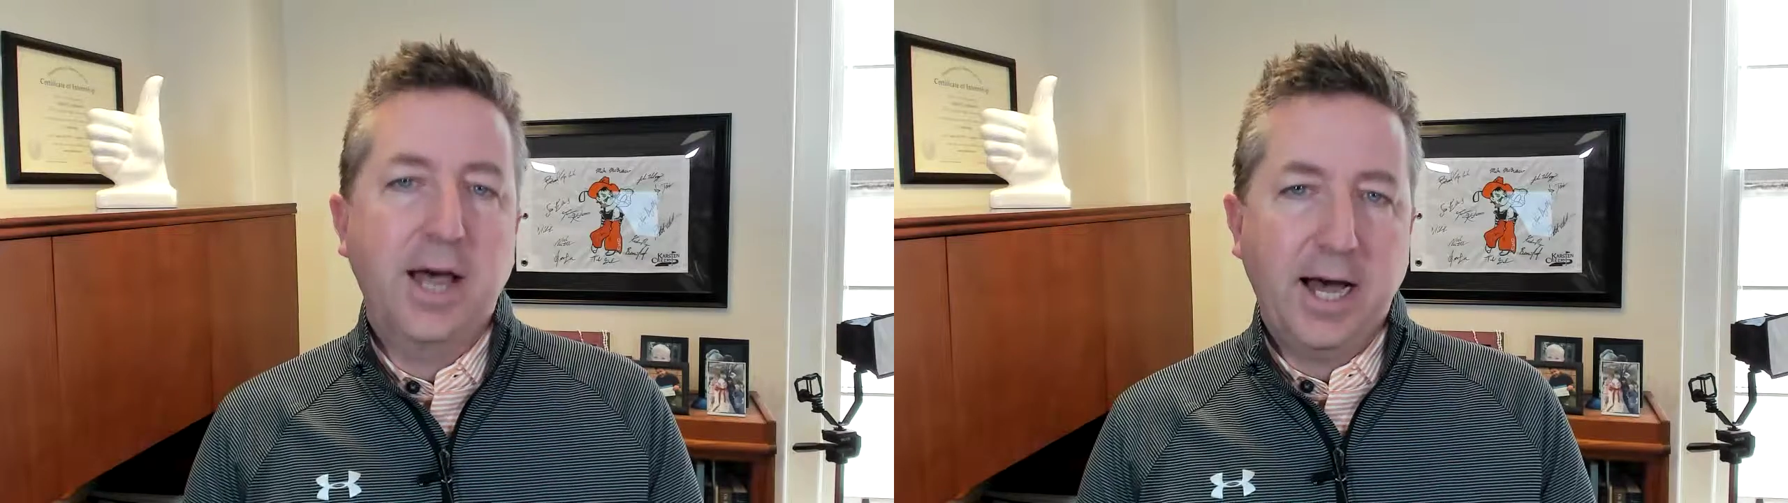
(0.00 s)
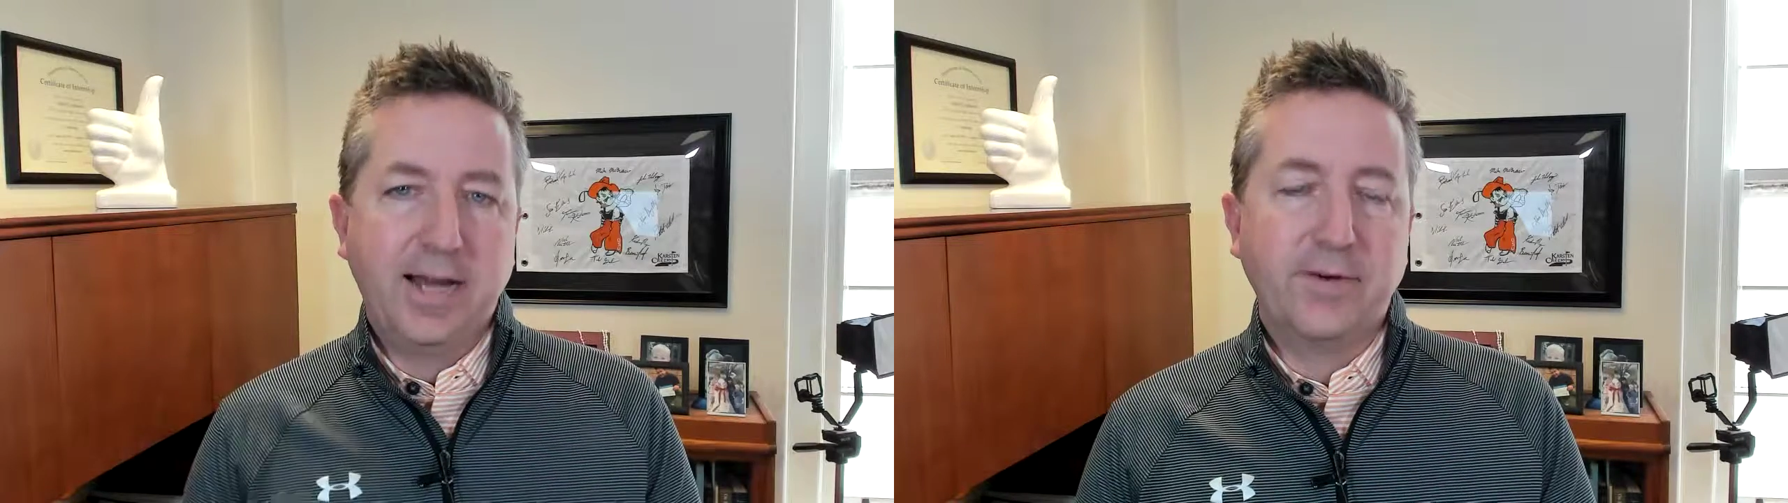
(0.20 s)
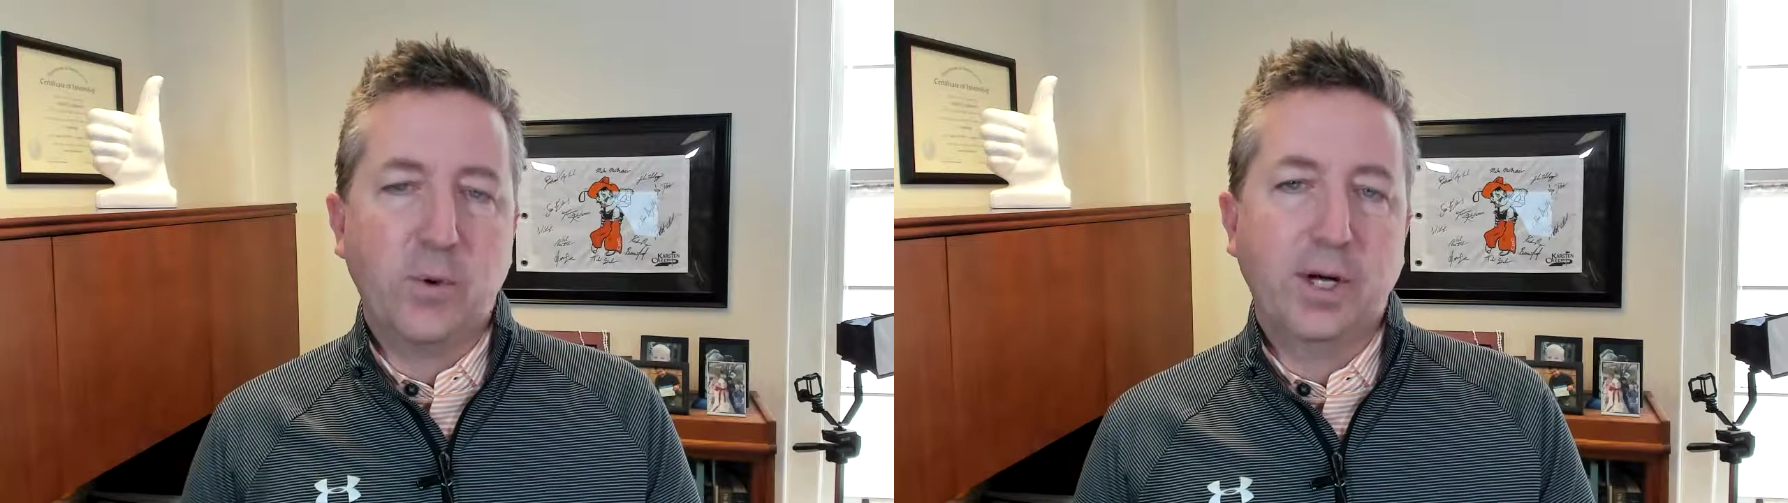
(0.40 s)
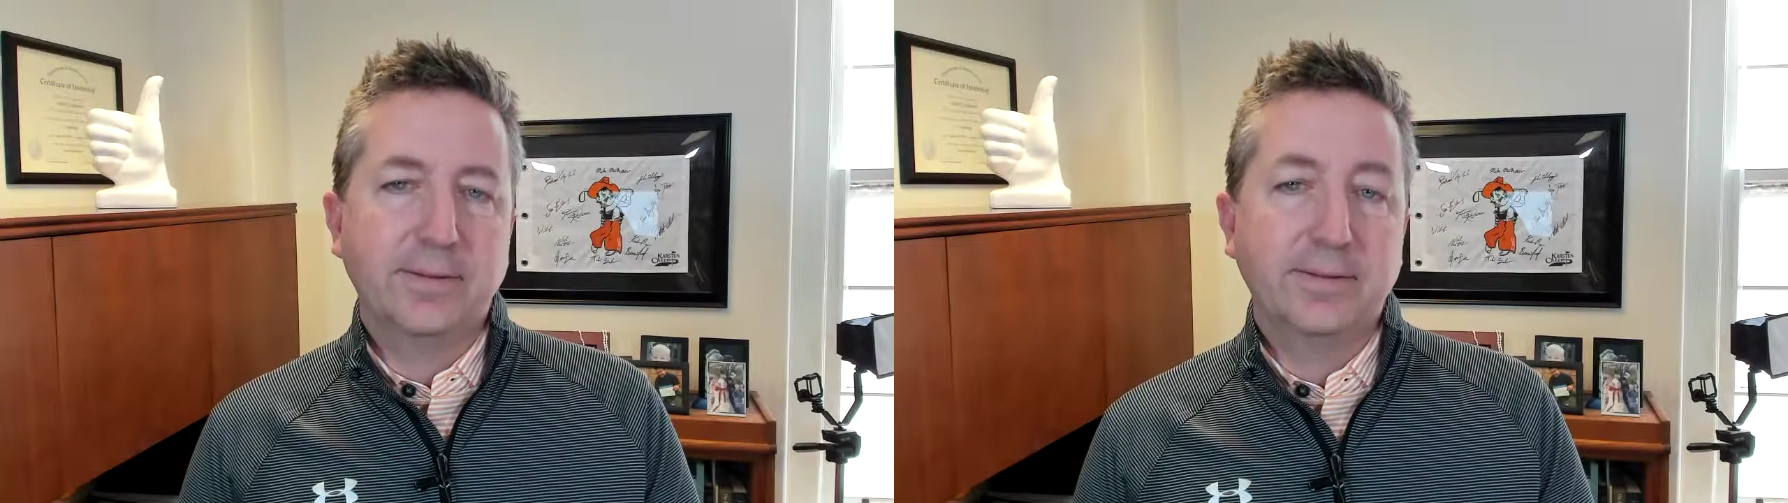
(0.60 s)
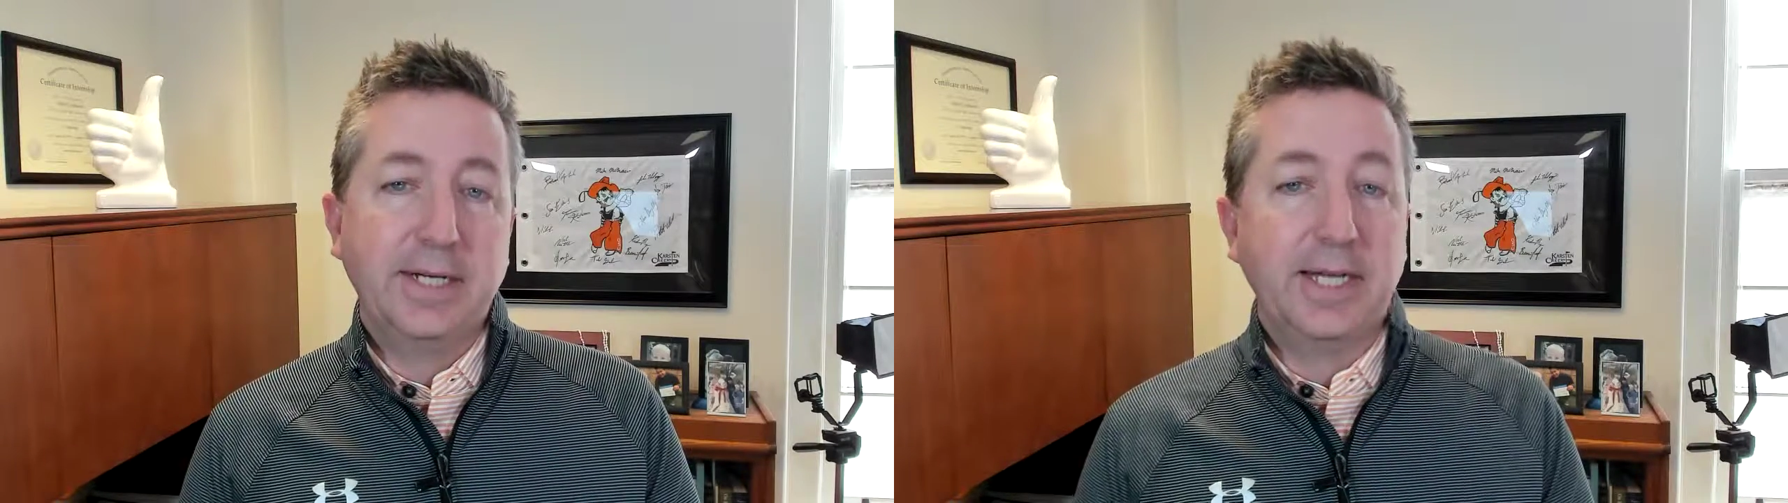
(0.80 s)
Hi everyone.
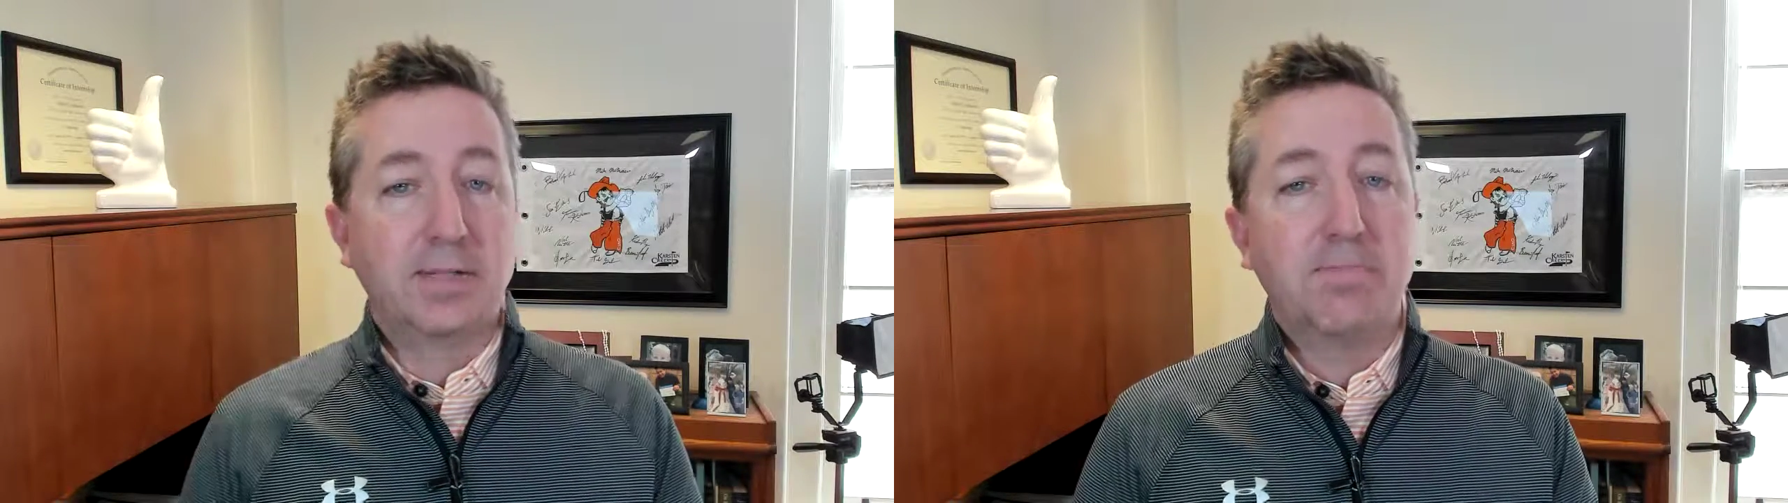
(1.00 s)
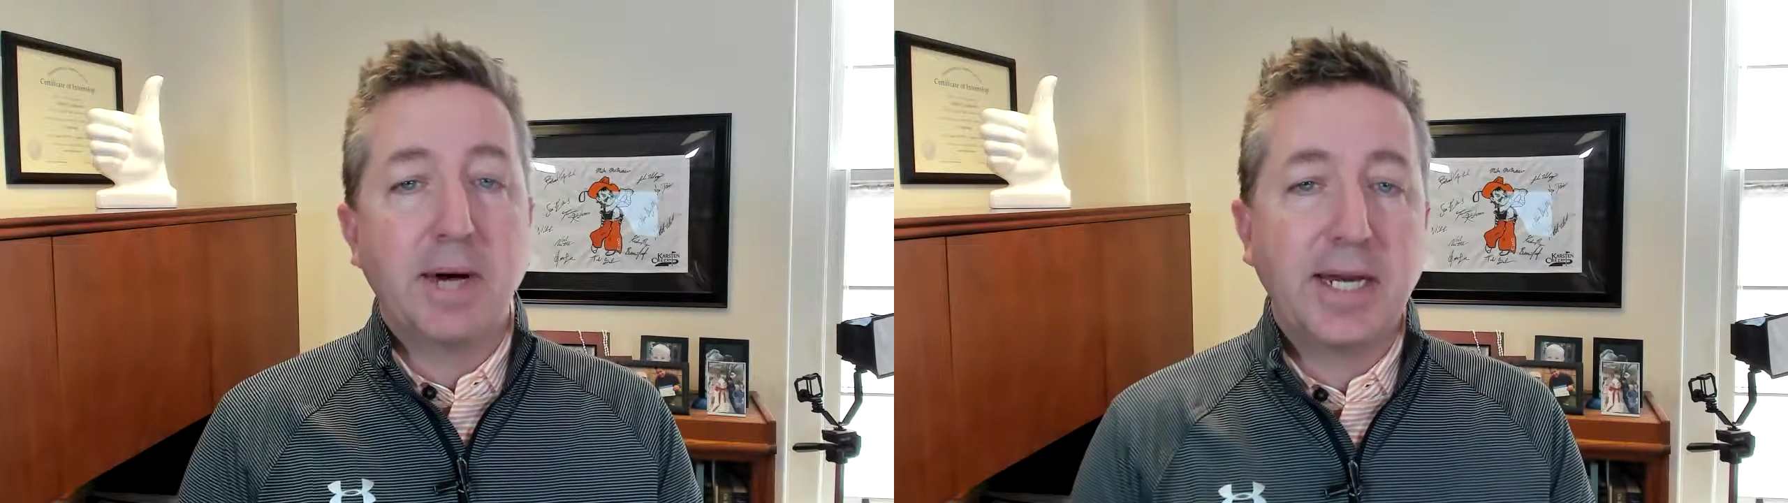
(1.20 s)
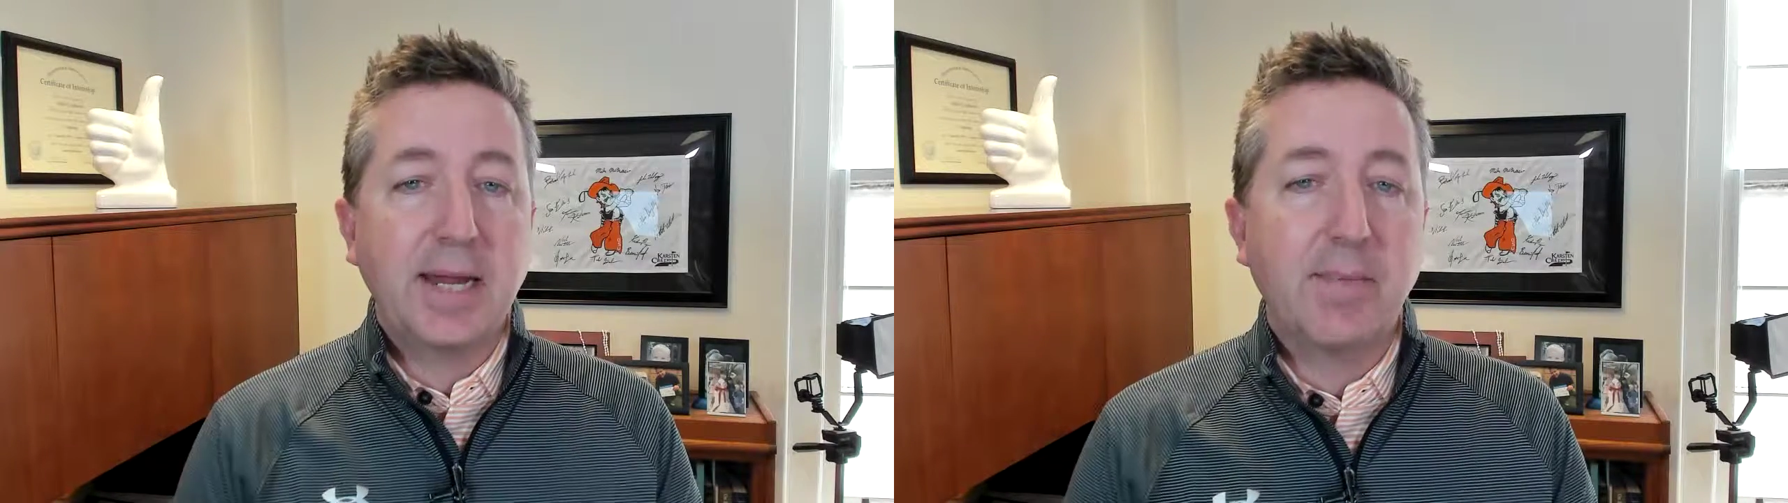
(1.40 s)
It is Monday,